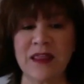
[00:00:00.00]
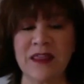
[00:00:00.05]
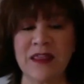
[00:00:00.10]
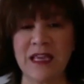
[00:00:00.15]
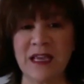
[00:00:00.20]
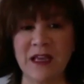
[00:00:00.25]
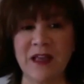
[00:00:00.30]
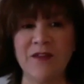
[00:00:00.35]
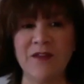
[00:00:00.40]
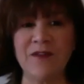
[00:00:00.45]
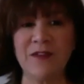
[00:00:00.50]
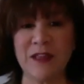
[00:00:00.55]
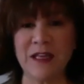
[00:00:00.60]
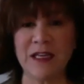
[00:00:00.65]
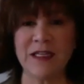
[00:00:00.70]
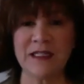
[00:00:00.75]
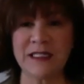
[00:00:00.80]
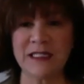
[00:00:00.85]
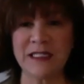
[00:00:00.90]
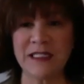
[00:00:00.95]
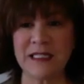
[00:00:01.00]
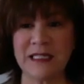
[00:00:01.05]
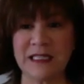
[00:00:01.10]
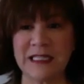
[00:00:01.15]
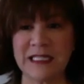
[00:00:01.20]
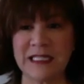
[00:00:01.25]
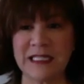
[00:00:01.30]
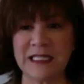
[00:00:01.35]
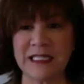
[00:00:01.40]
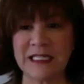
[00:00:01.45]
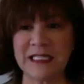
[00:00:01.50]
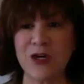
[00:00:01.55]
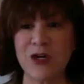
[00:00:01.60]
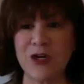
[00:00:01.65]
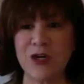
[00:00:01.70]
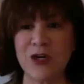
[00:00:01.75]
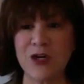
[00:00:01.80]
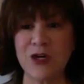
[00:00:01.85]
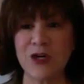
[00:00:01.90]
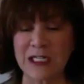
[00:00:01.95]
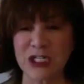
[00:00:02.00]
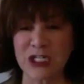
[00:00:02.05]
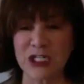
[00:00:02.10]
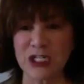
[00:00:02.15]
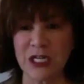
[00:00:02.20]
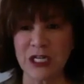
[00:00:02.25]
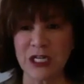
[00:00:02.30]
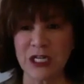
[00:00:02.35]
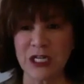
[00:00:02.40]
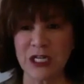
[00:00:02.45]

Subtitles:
think of this interaction